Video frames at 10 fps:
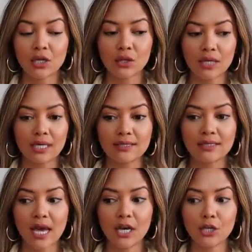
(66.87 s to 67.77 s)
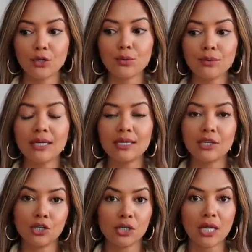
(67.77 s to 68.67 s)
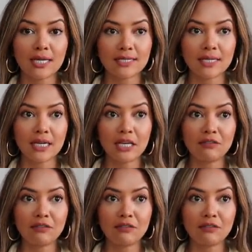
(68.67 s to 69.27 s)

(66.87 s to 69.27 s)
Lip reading: They're things that you need in your closet.